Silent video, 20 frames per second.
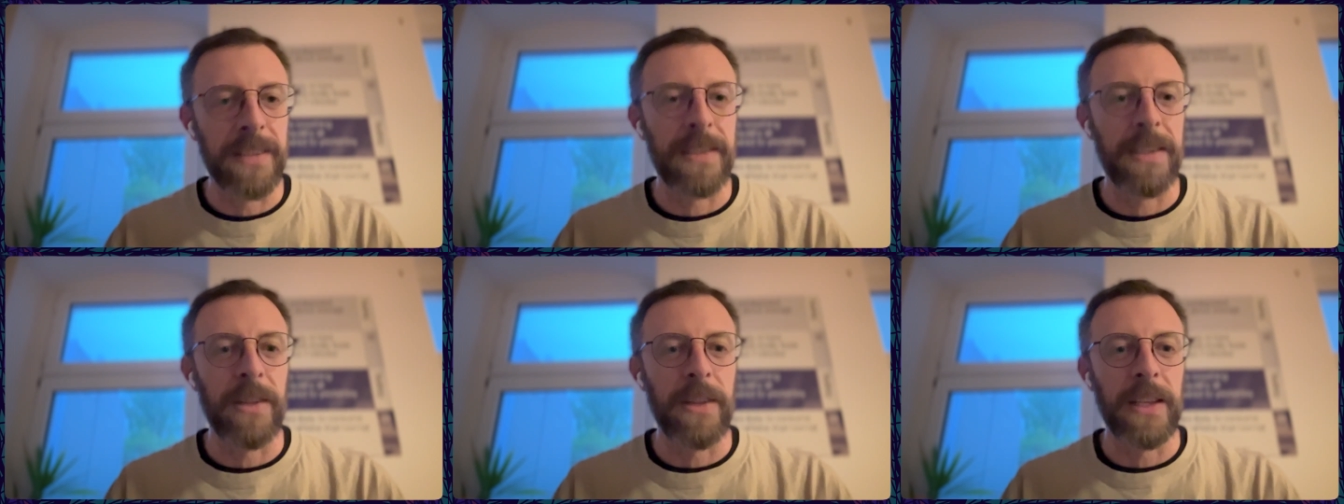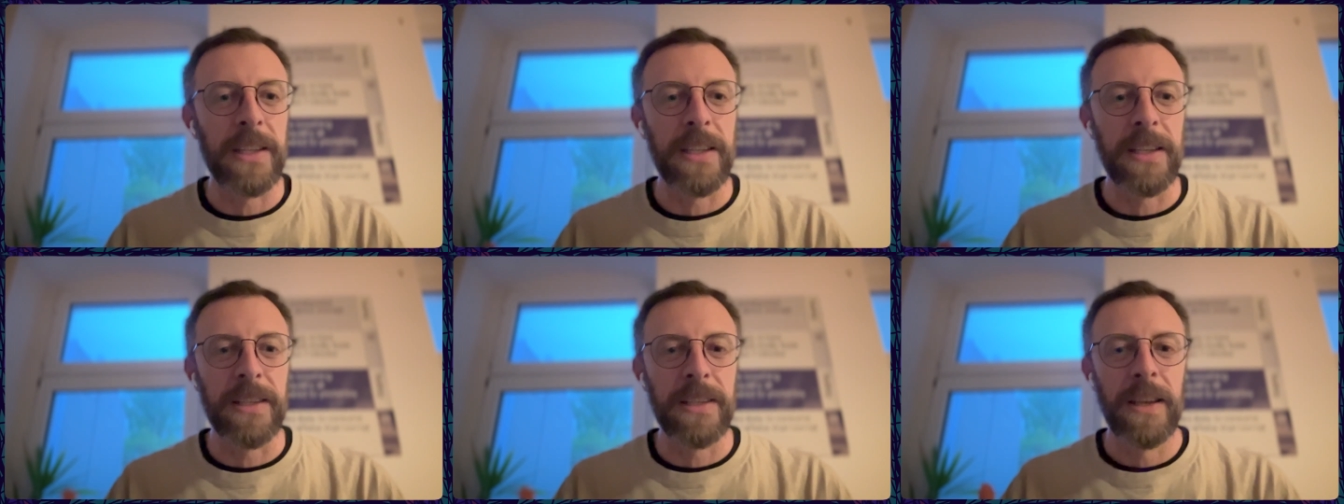So
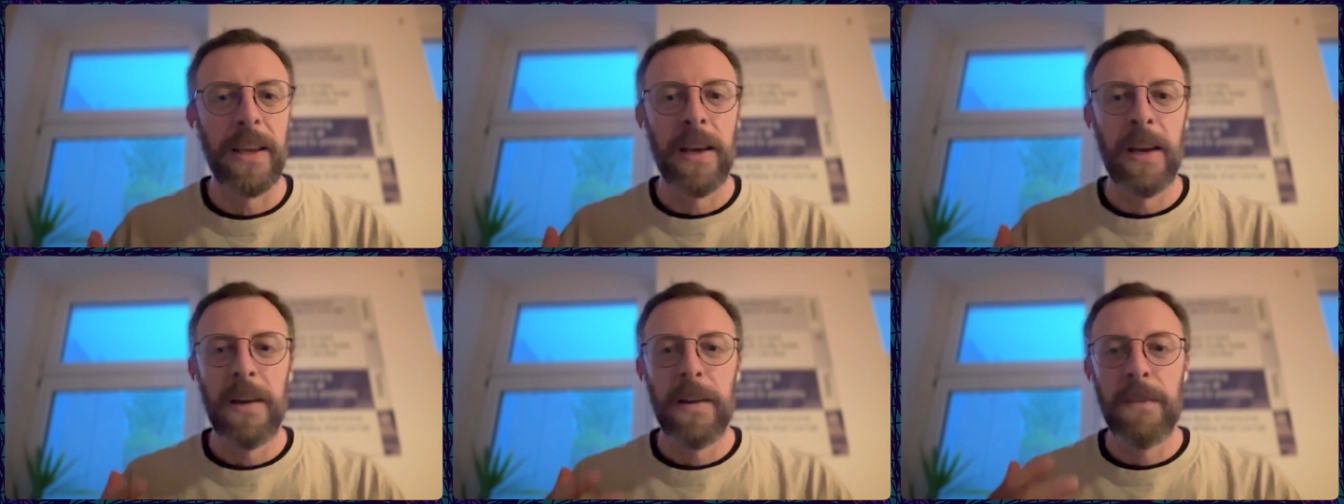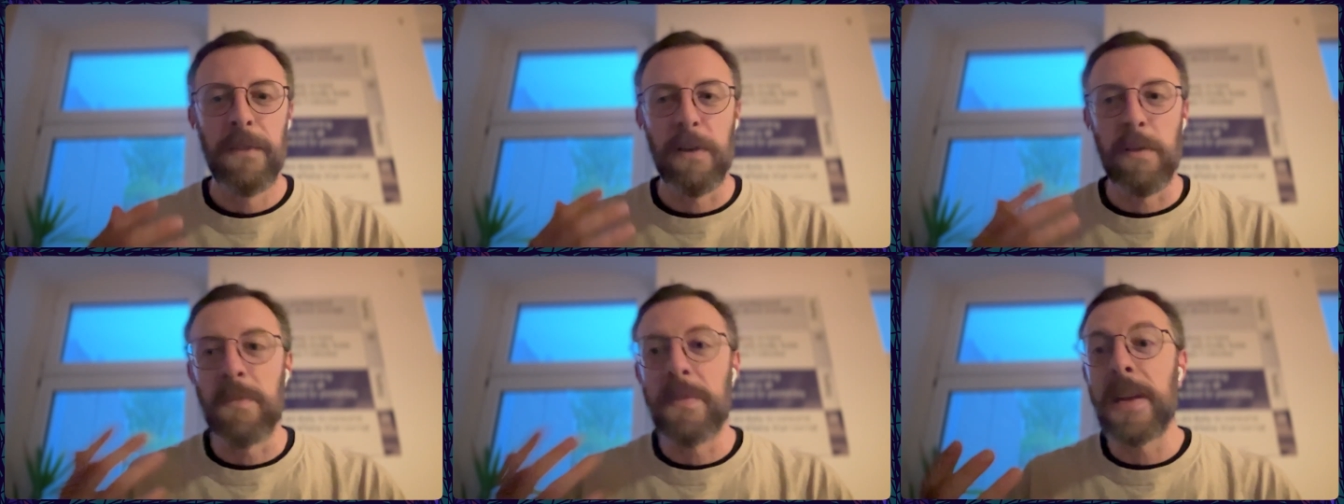this is,
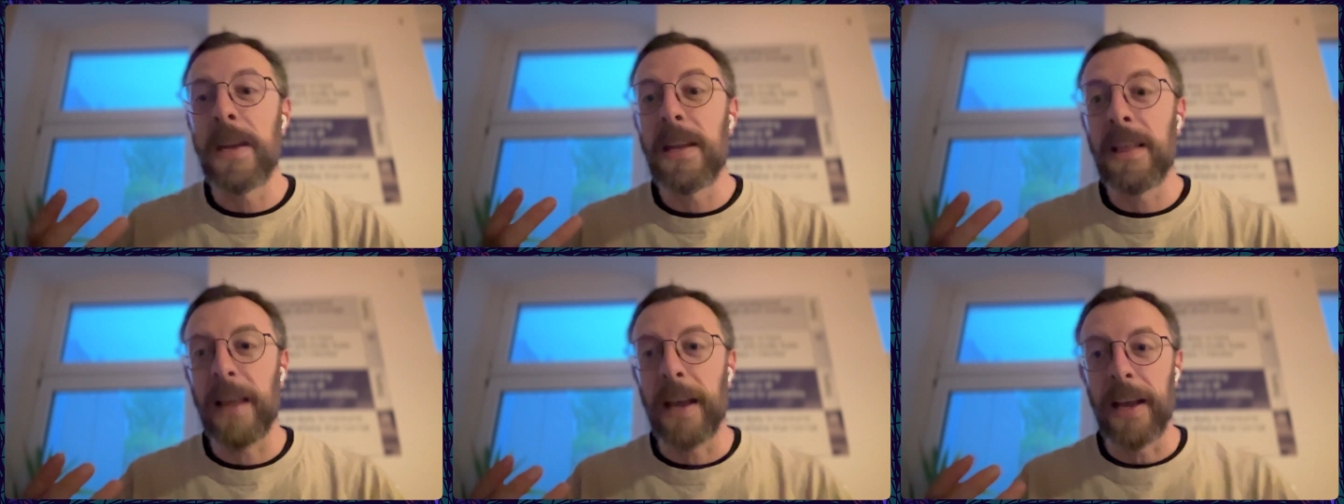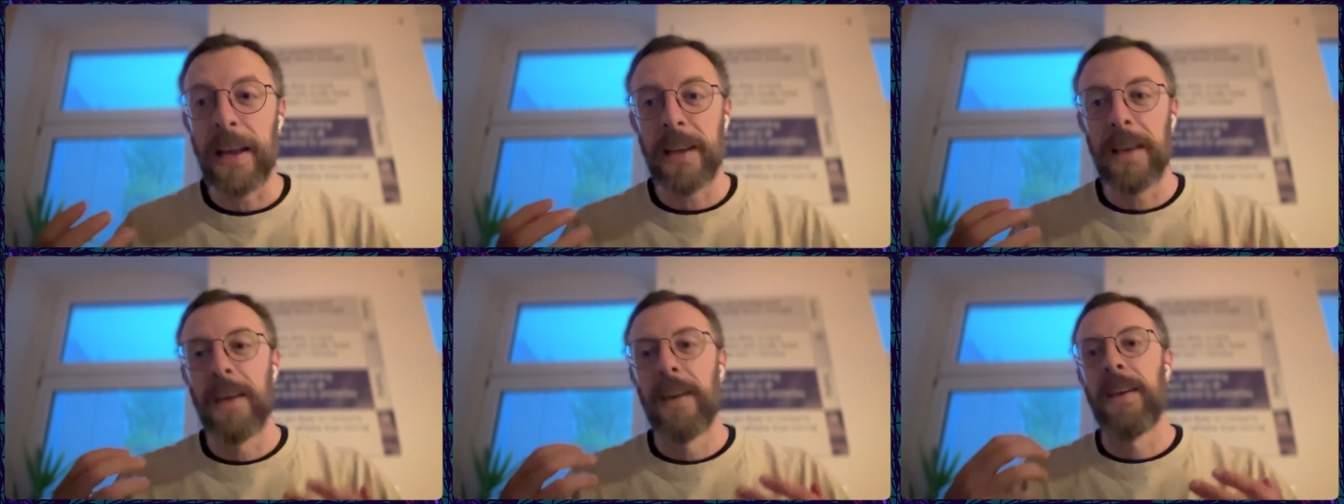for me,
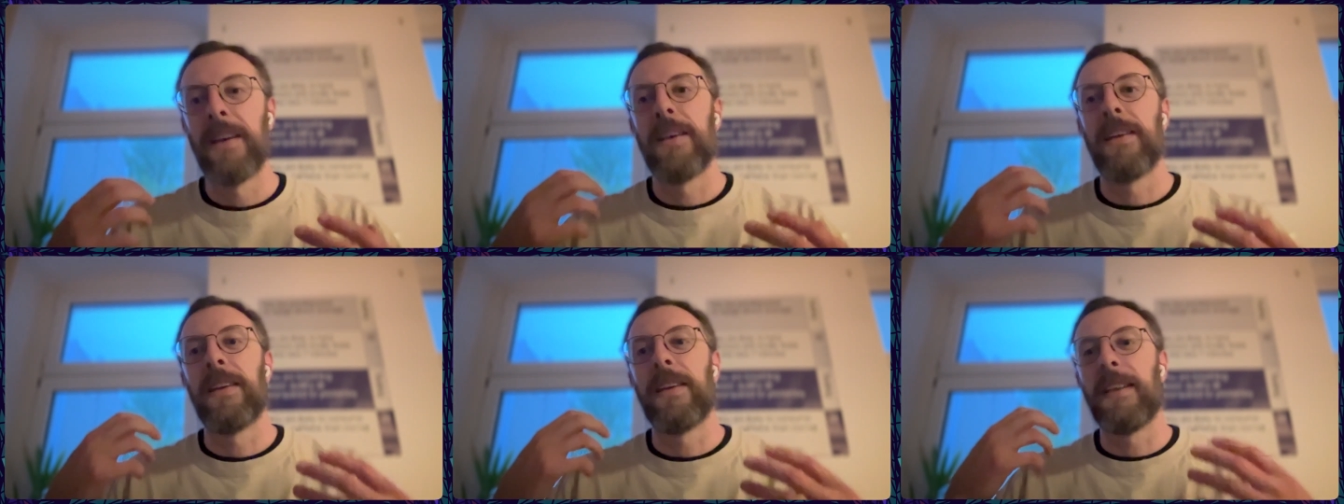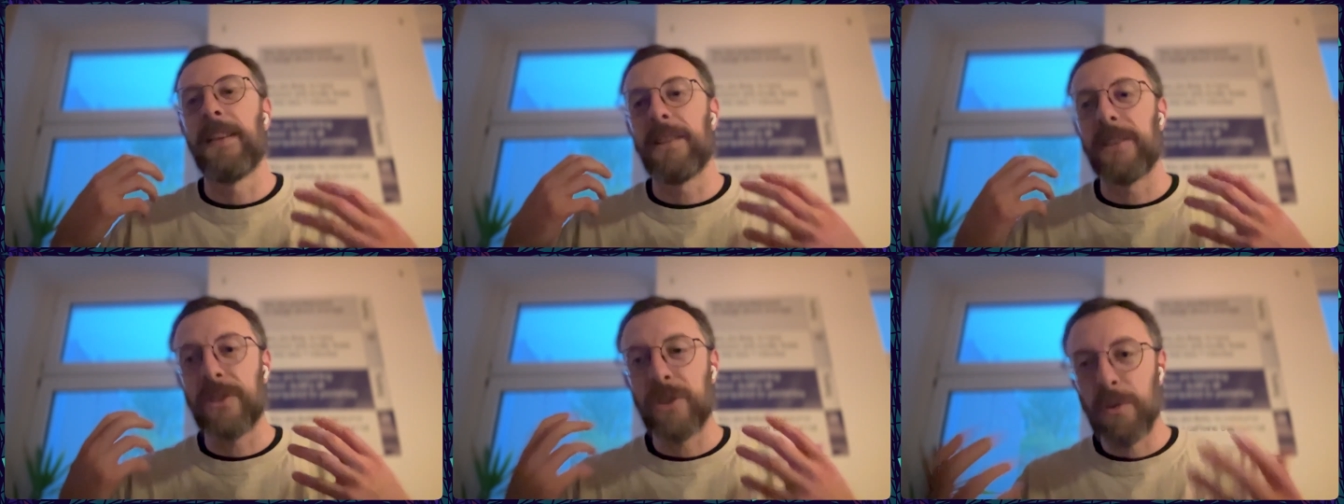like
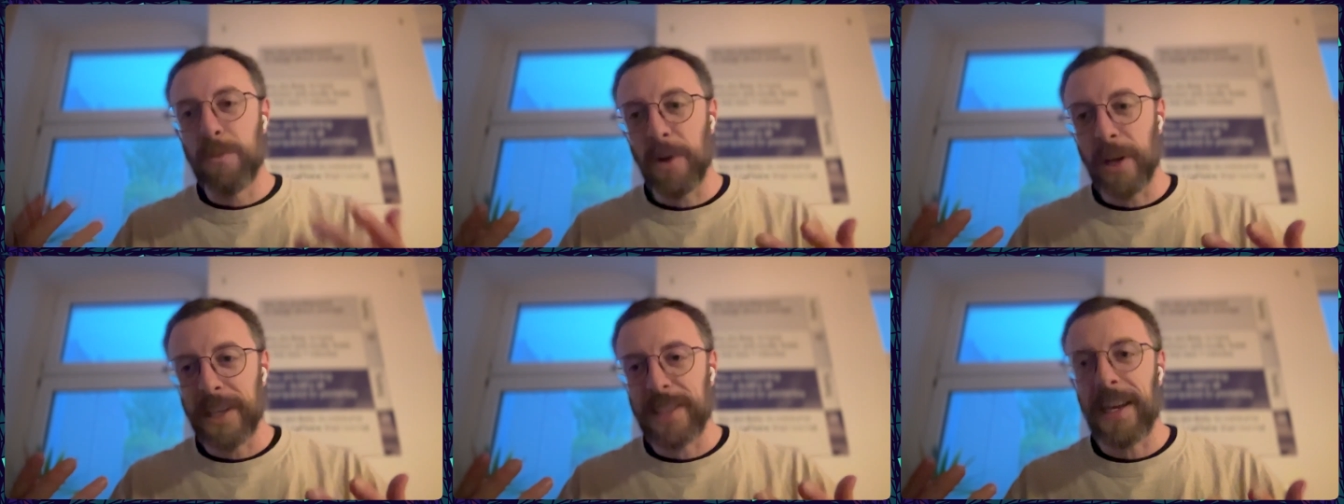super